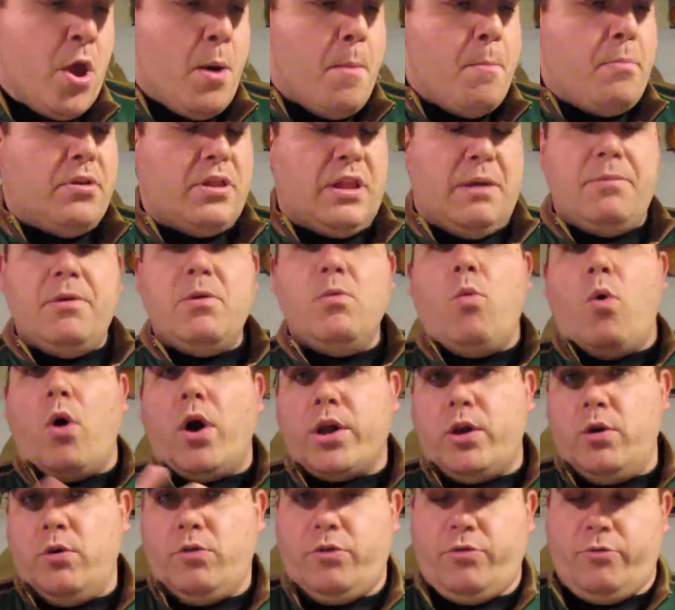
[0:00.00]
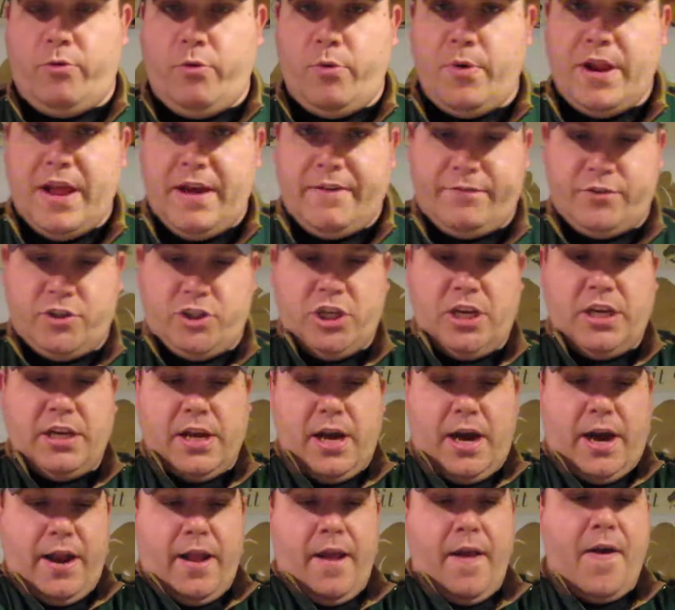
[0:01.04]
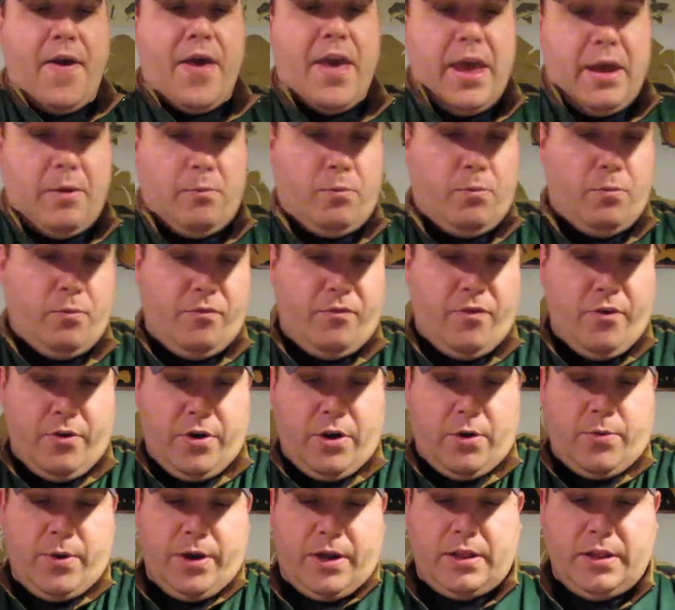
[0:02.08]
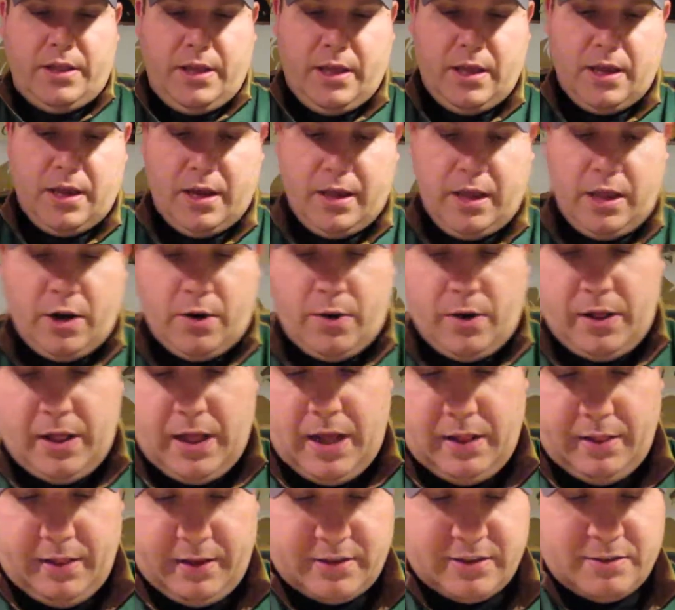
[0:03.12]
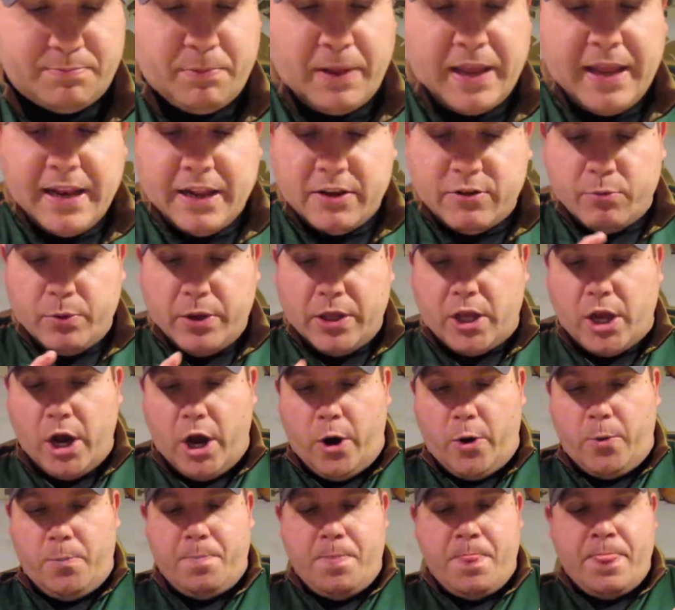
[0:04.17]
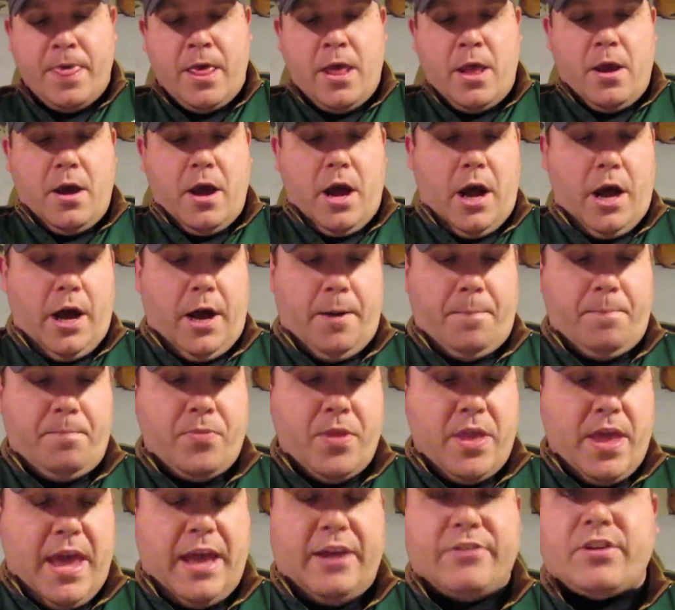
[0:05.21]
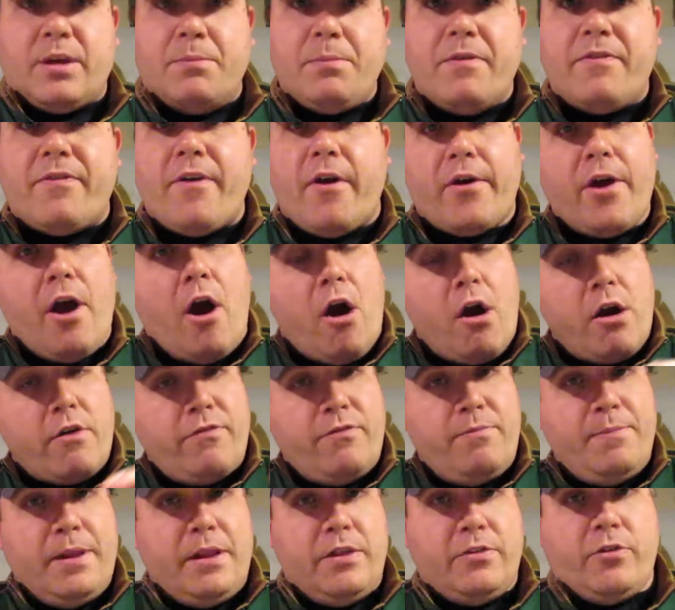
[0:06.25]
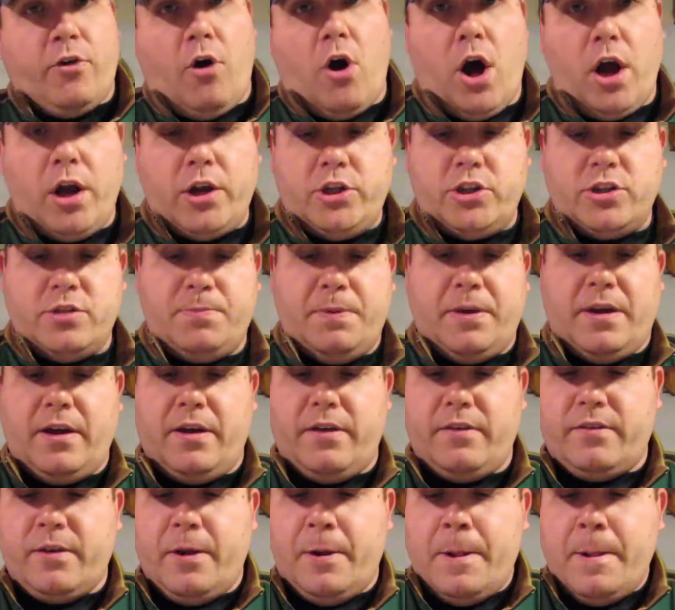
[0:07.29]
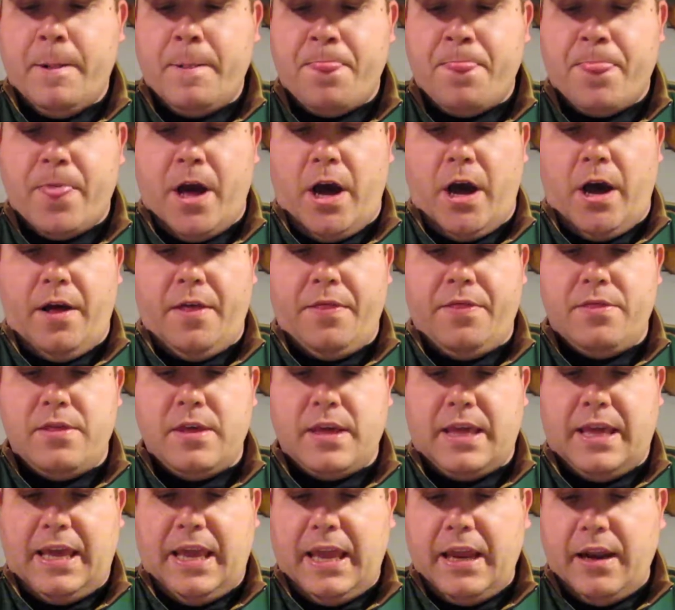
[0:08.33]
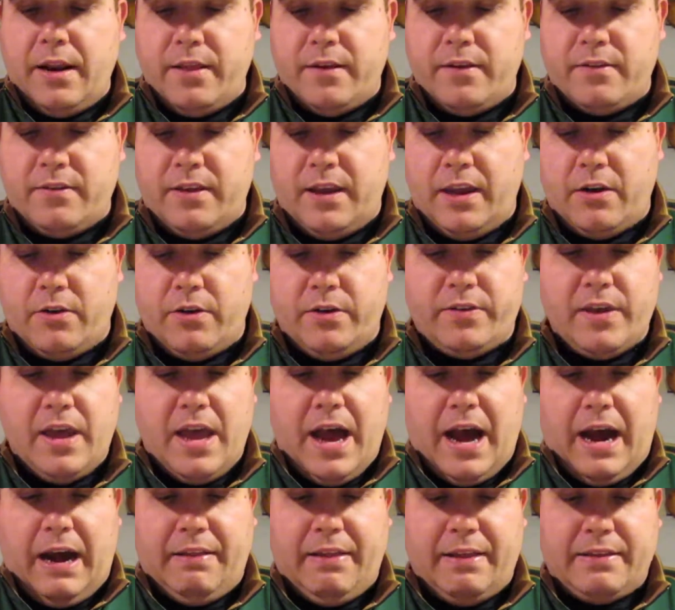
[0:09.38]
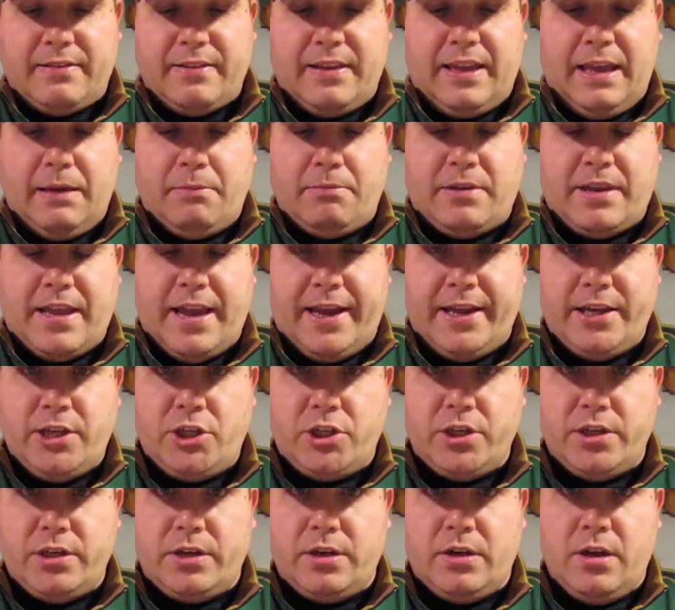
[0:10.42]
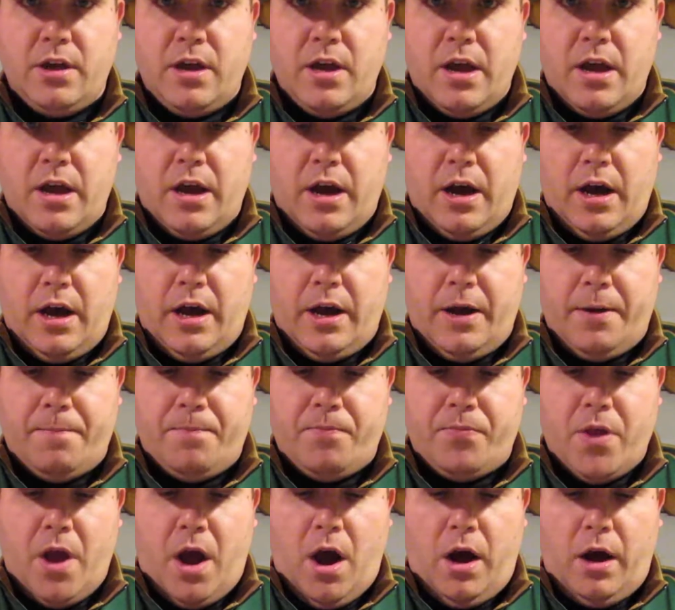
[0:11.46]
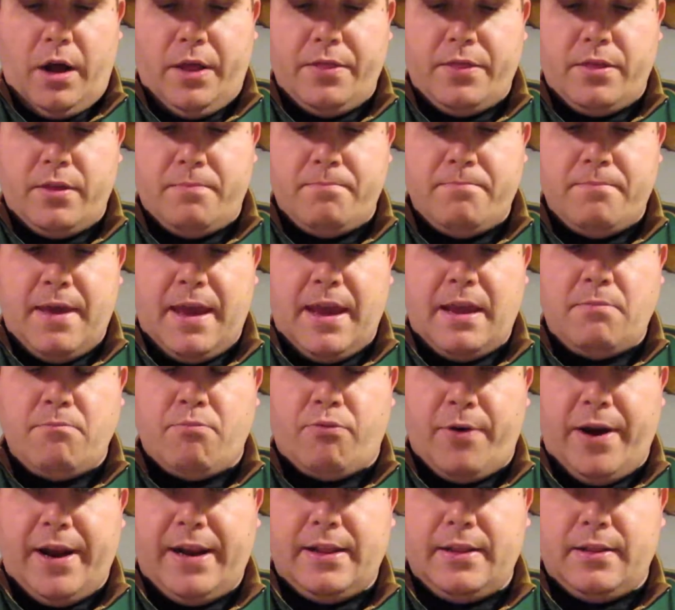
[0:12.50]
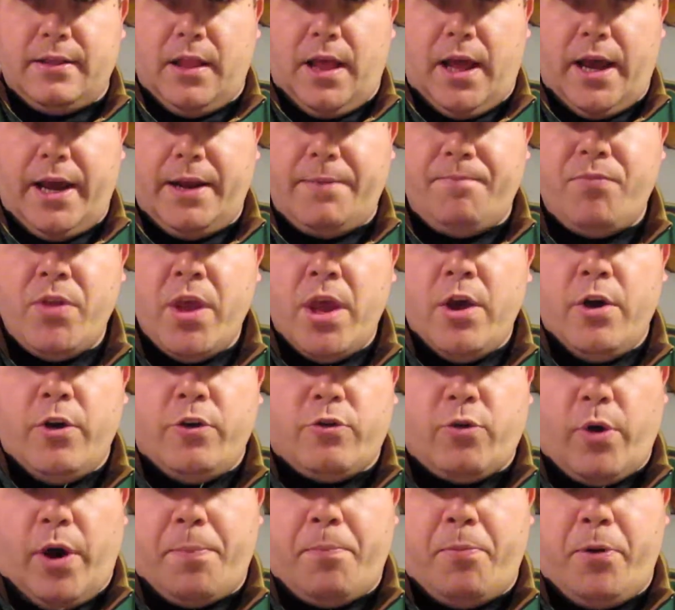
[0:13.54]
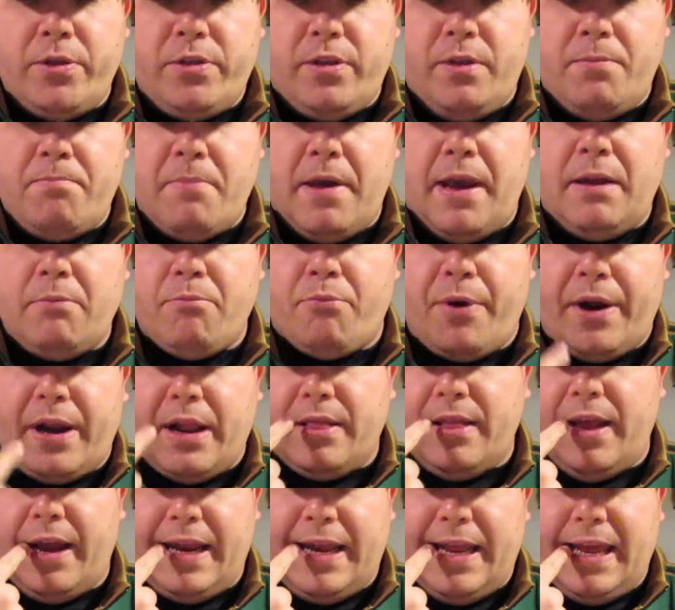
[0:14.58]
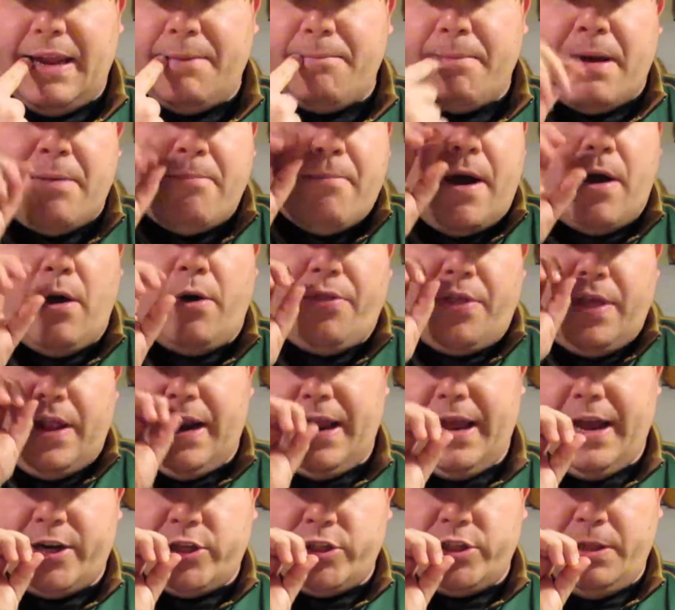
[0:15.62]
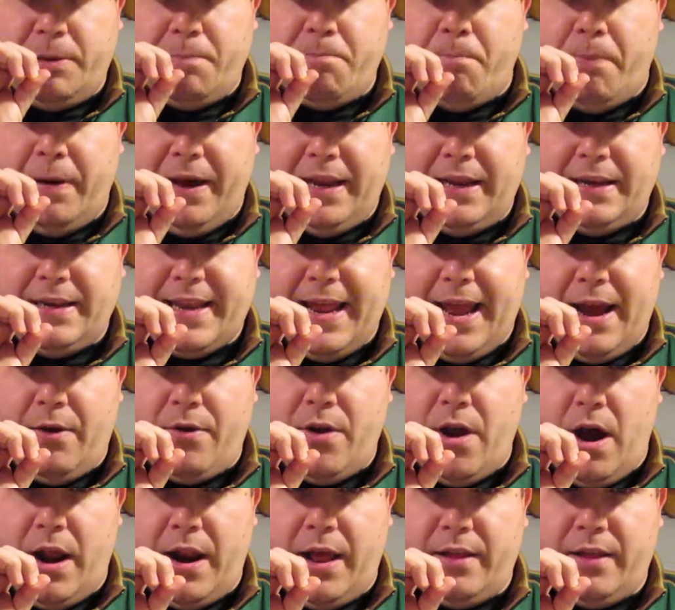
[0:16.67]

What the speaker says: But let me walk you through an FG nut, and very quickly, I'll explain as we go. It's going to be very hard for me to talk just because the key to this here is I like to keep tension on the main braided line. So I put the main braided line in my mouth and I actually bite down on